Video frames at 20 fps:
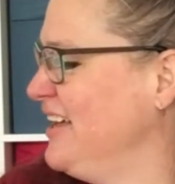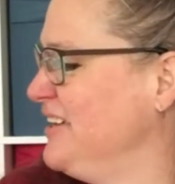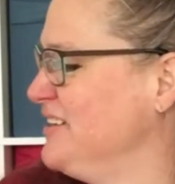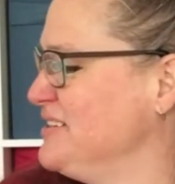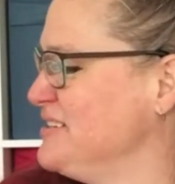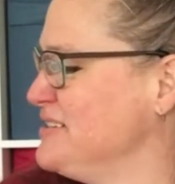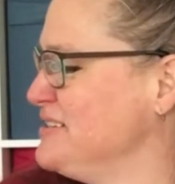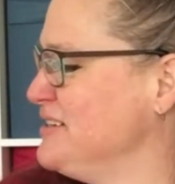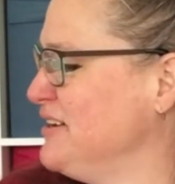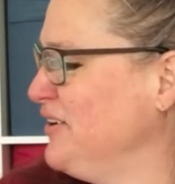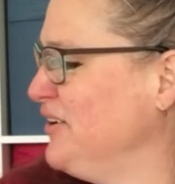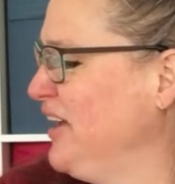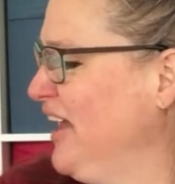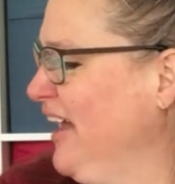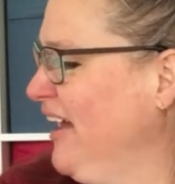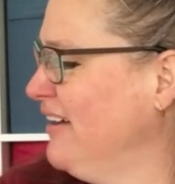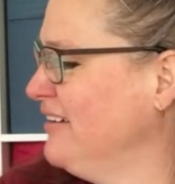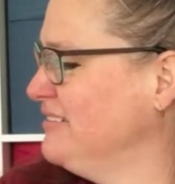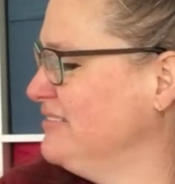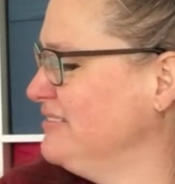So
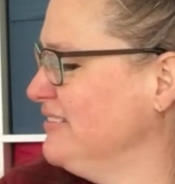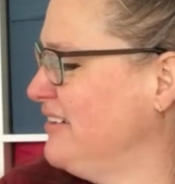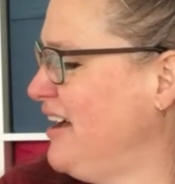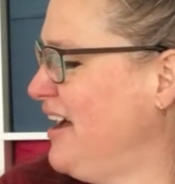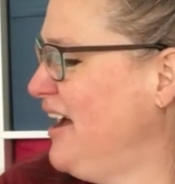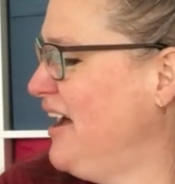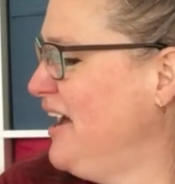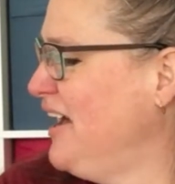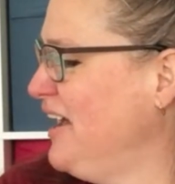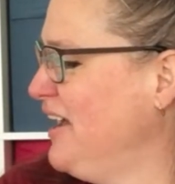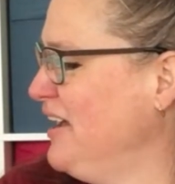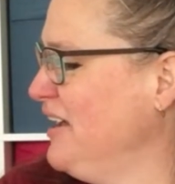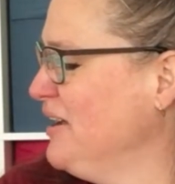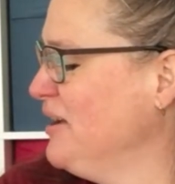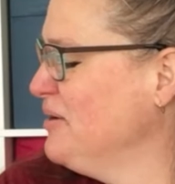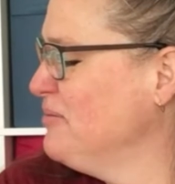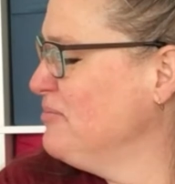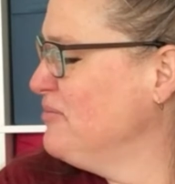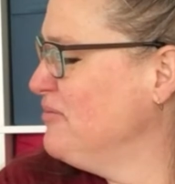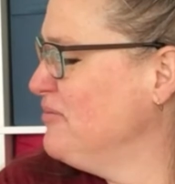yeah, I
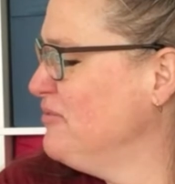am